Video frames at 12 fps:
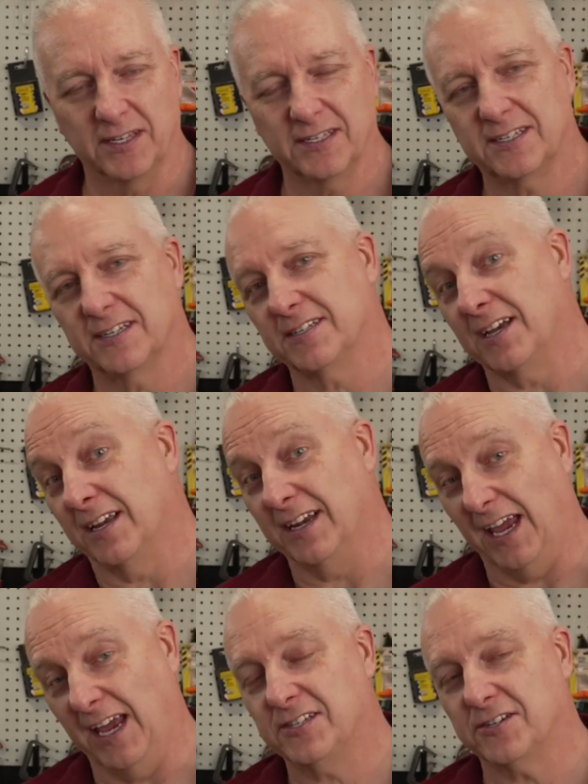This is an
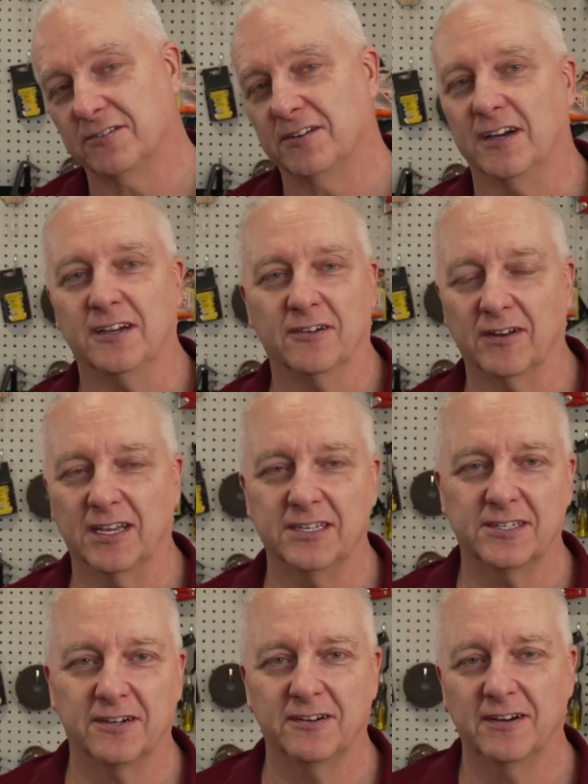Atezr diode
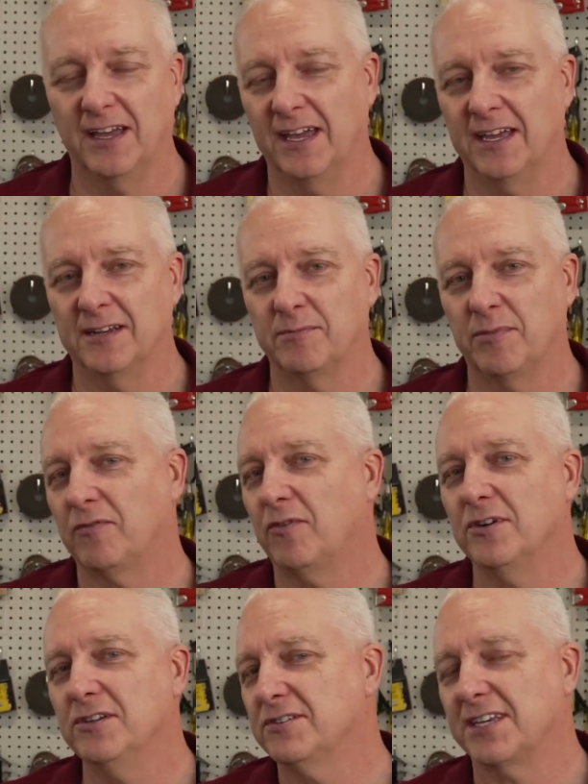laser, and before
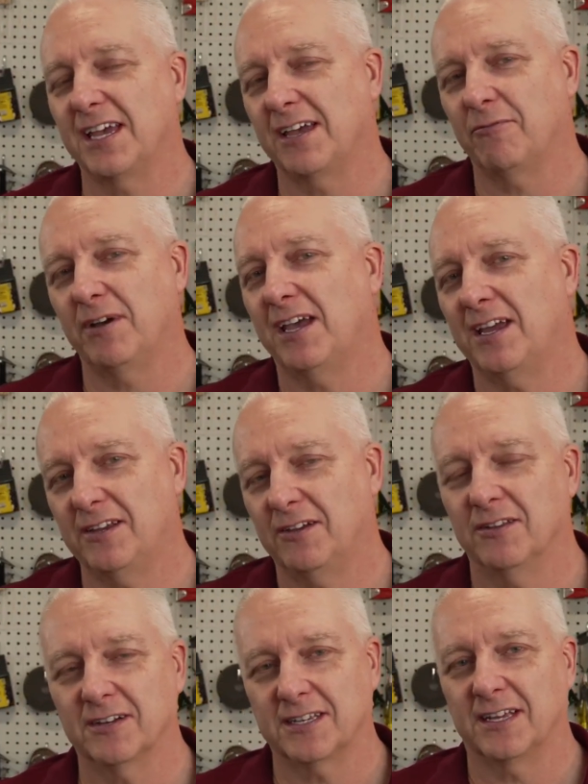you say, wait, you
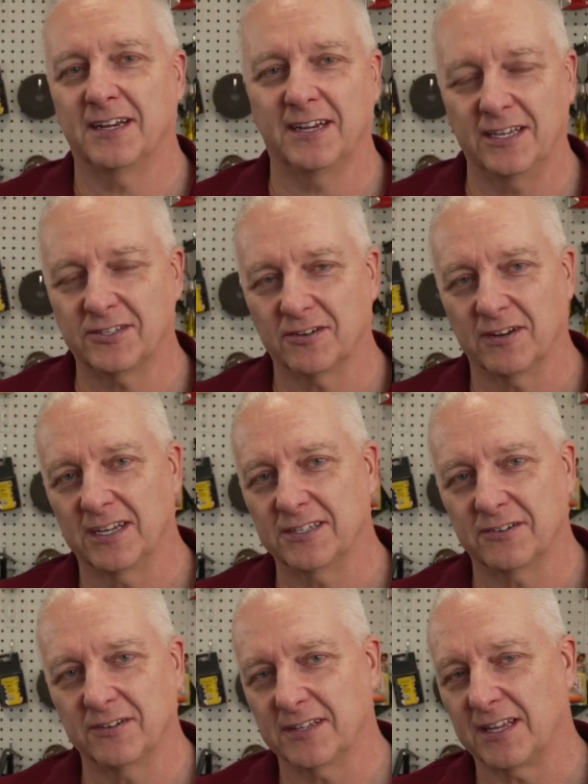looked at an Atezr
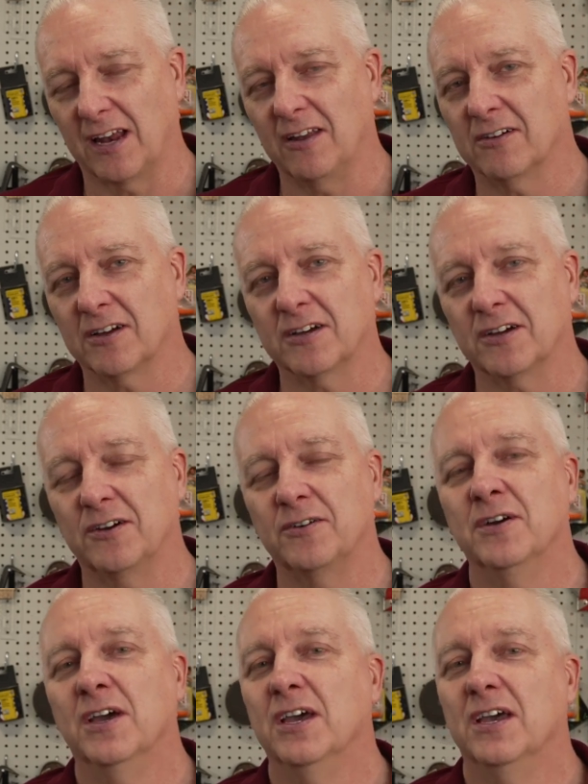laser not that long
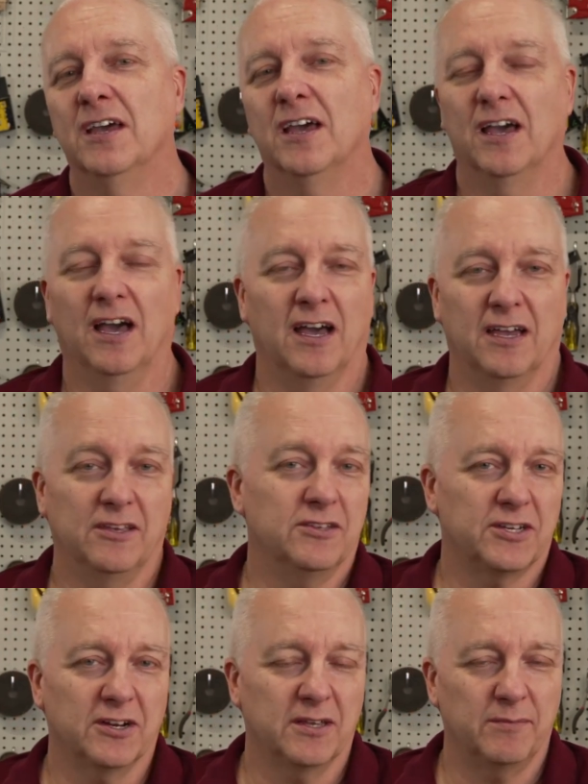ago, you'd
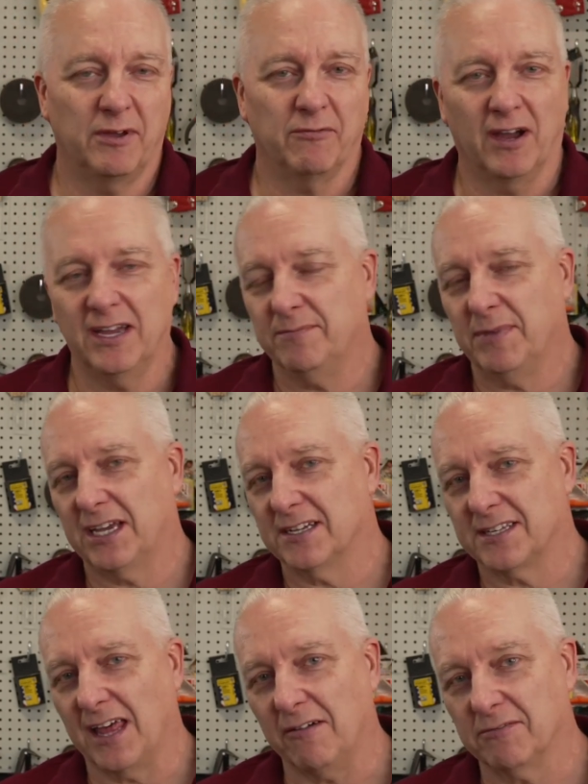certainly be right,
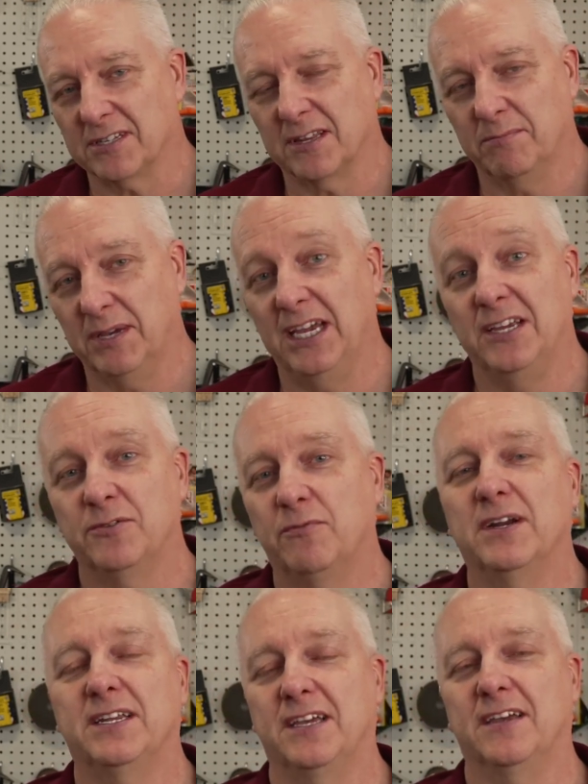because that was the
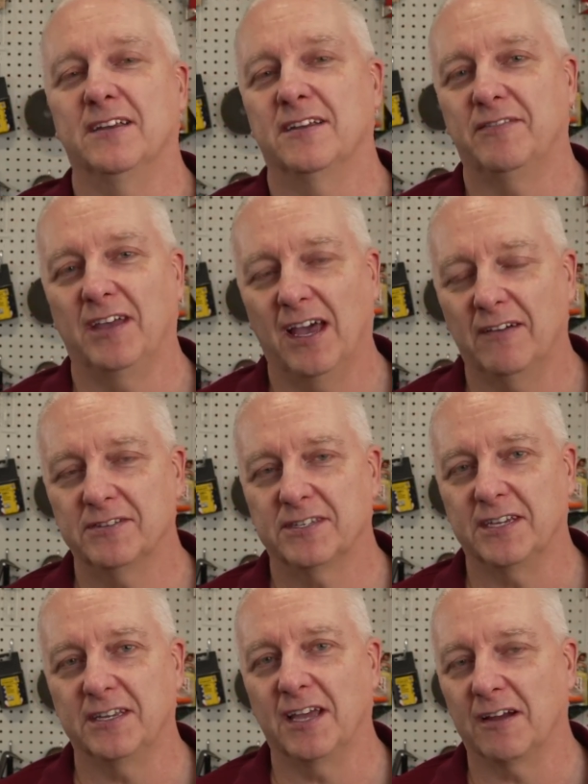P20, and if you haven't
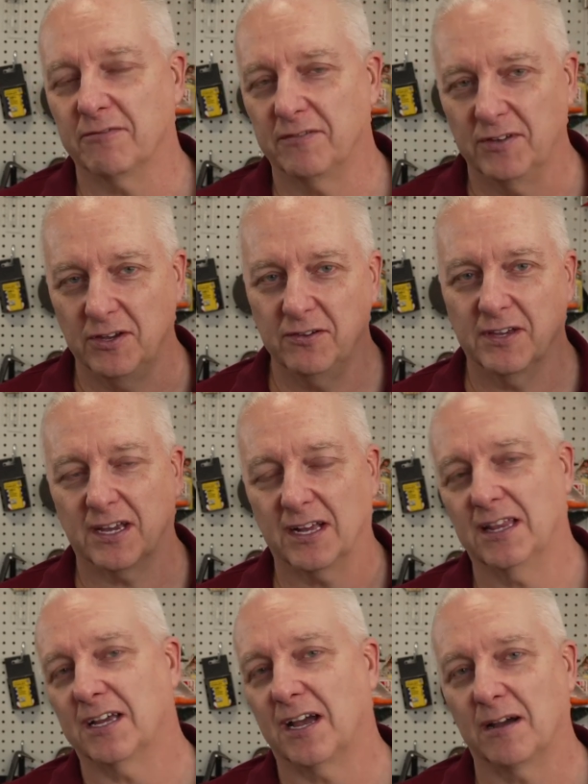seen that review, you can
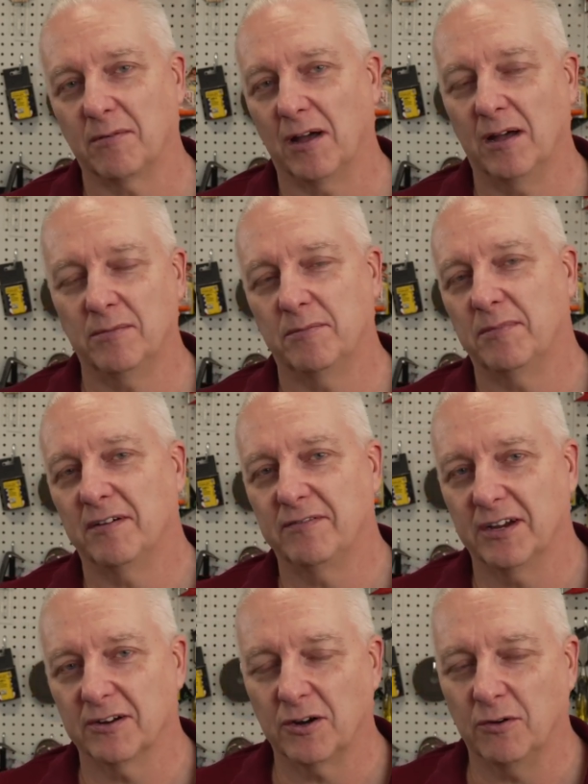click up above
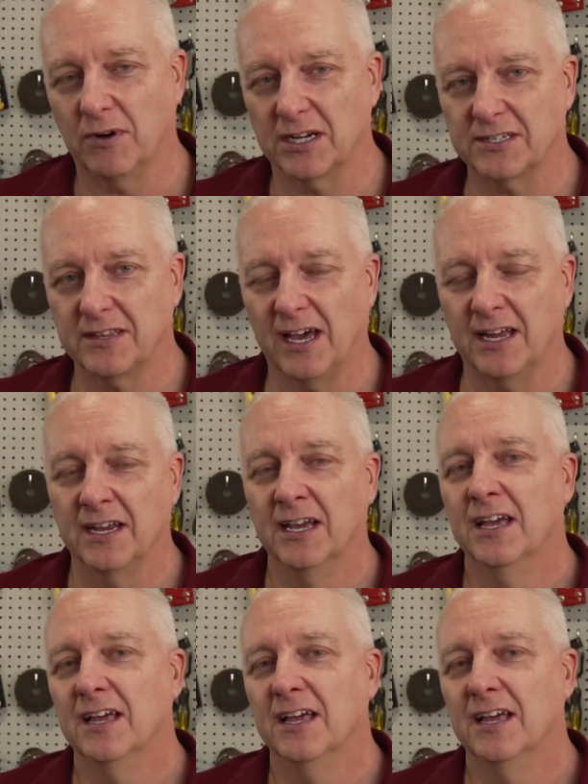here and go watch that.